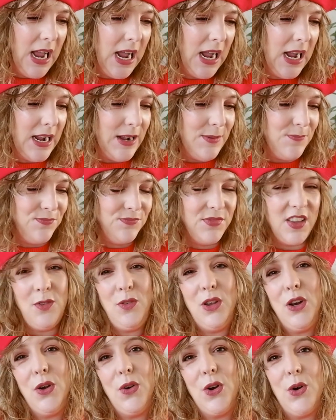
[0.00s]

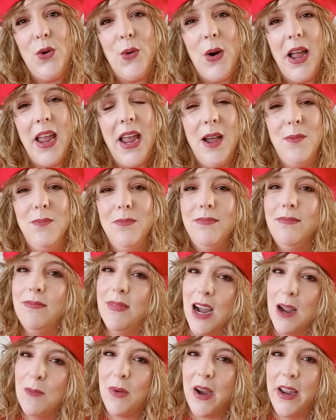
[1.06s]
If you don't know who I am,
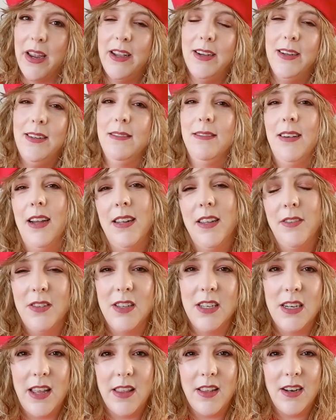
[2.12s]
I'm Maaike. I live
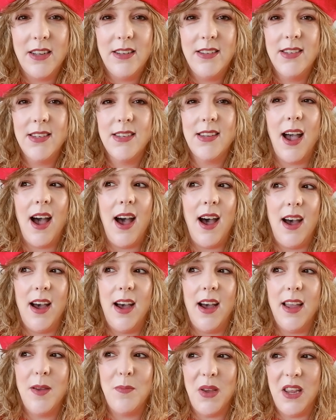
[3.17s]
in the Netherlands.
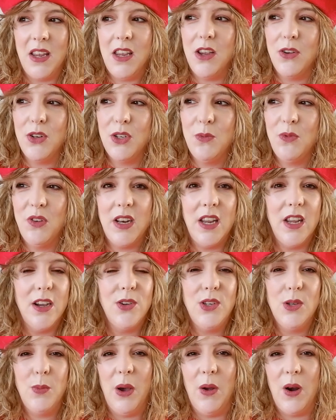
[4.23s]
I make YouTube
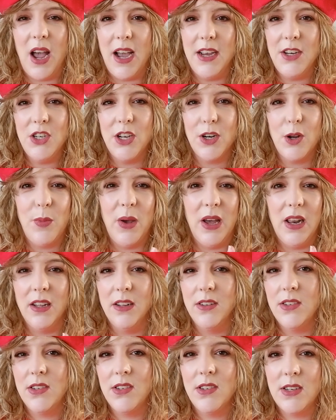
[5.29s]
videos about eyeshadow
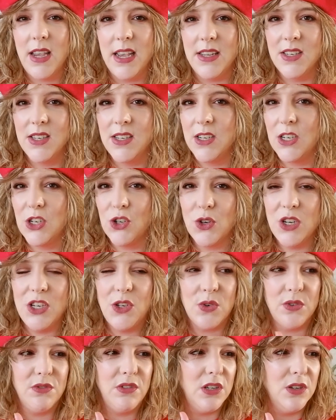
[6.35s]
palettes, Essence and
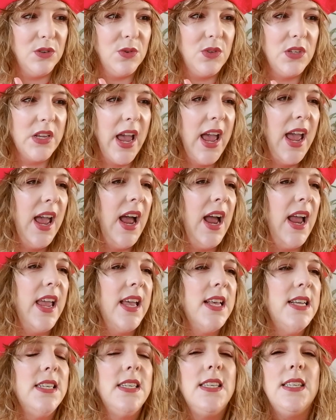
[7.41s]
Catrice reviews,
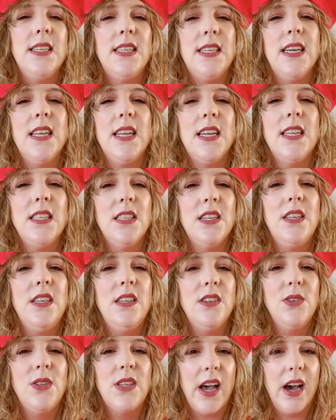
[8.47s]
and getting the
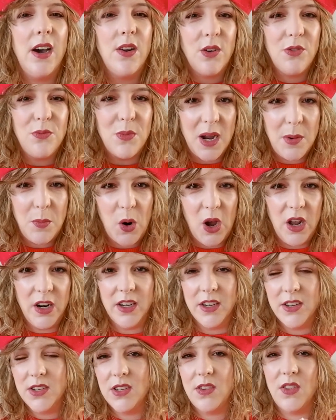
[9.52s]
use out of my
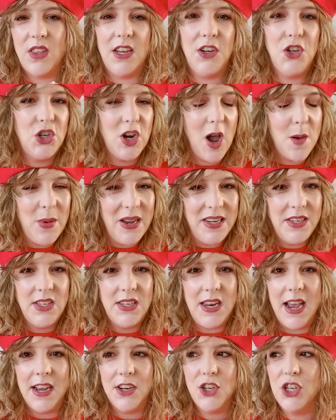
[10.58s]
products. Things shop my
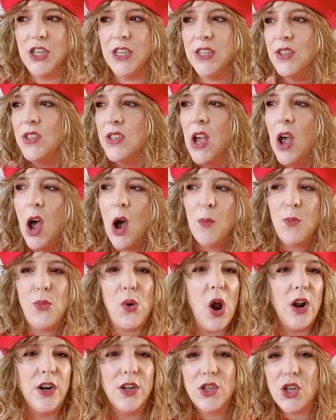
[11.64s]
stashes,
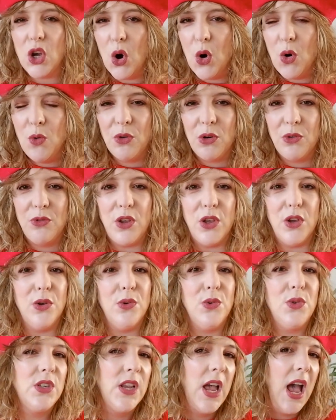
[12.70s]
product
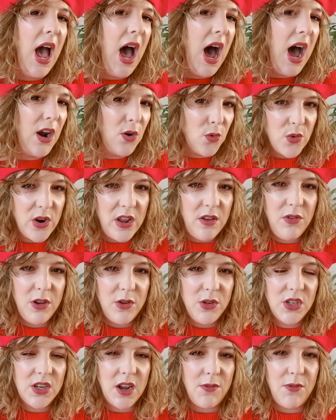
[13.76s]
overviews. I
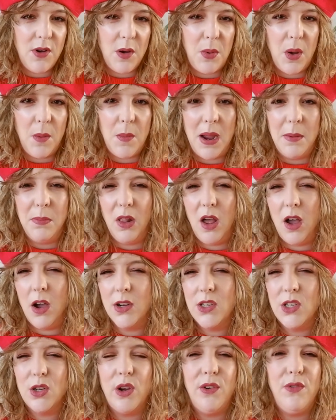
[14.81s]
review stuff up on my
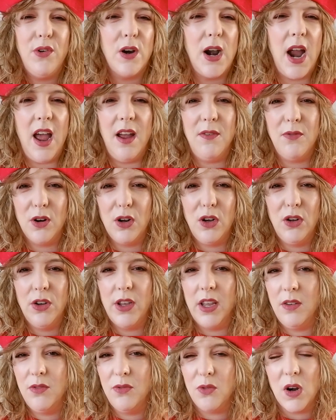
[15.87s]
blog, so if you're ever
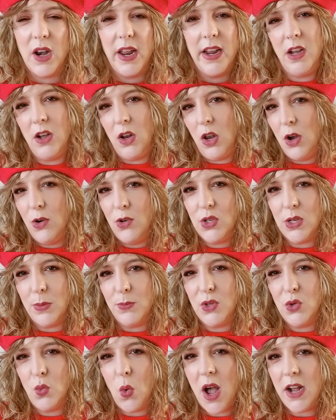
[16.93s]
looking for like
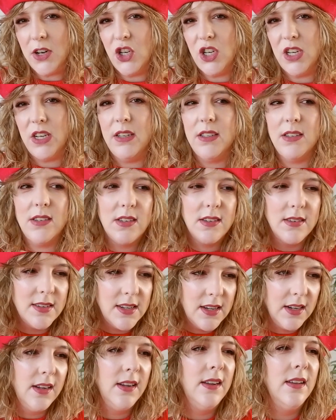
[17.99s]
close-up swatches,
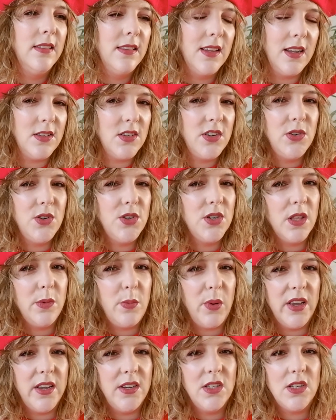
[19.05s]
that's usually
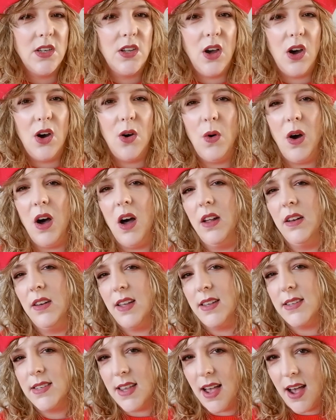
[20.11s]
the place to go,
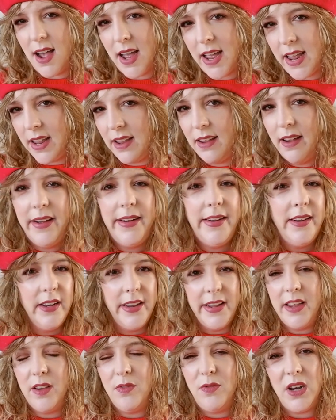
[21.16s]
unless I
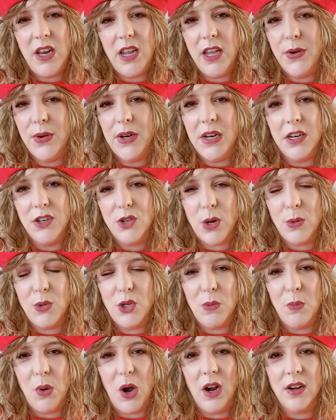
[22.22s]
link a video in the
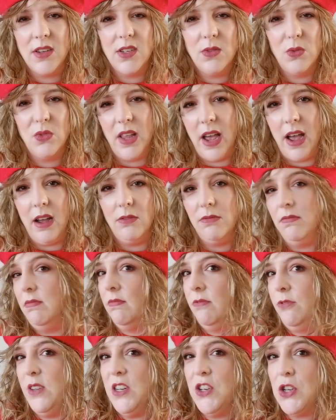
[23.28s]
description box that
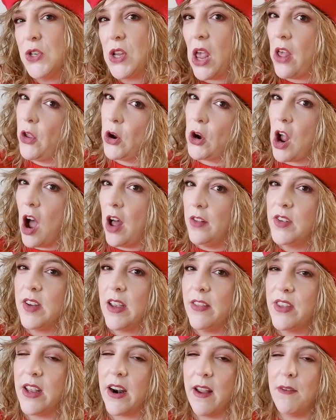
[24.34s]
features other
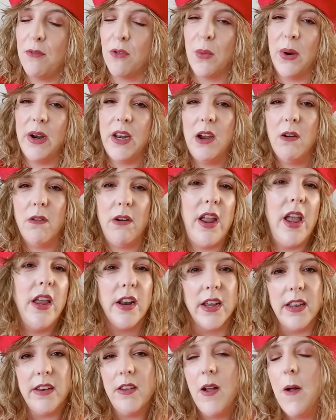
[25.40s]
content that I've already
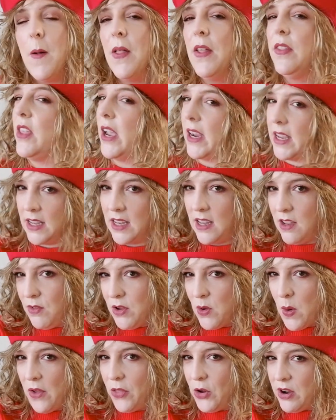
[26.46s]
created that can give
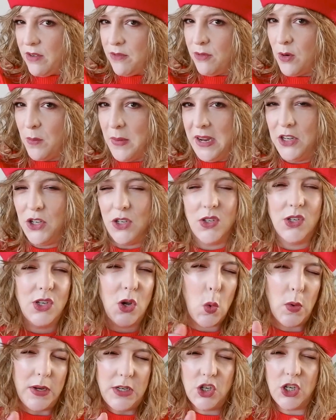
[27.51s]
you other information.
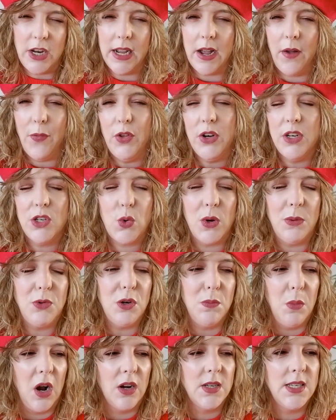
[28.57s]
So always check out the
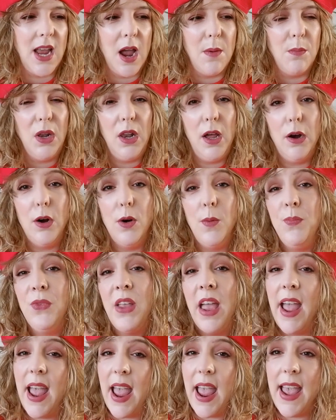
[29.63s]
description box down below.
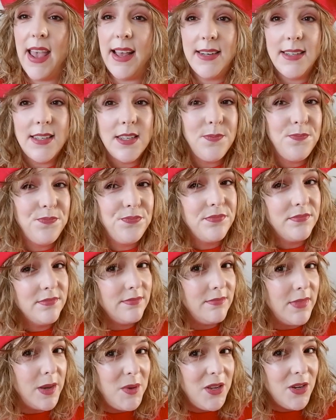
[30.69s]
And
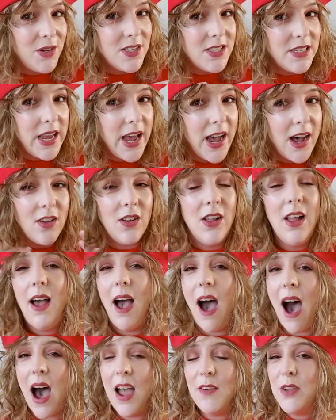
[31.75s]
maybe you can tell,
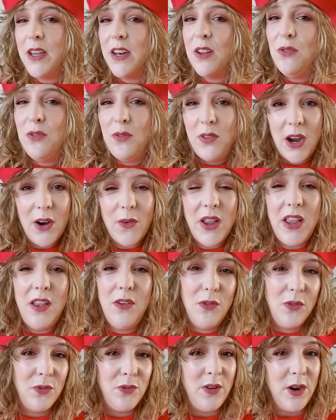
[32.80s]
I've got a
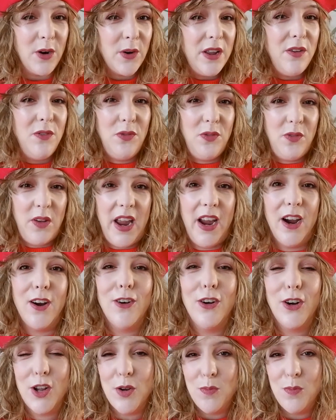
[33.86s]
very, very fair